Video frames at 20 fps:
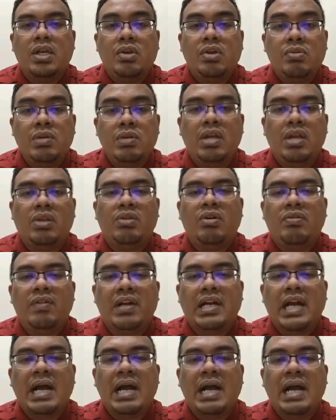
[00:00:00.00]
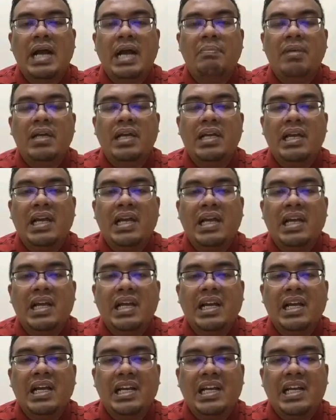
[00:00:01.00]
you need to overcome
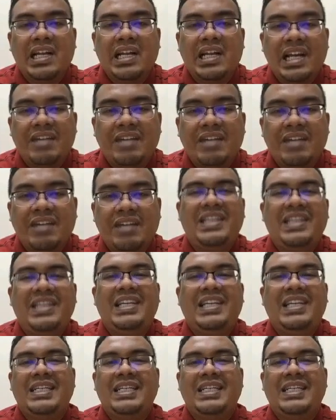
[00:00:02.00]
gravity.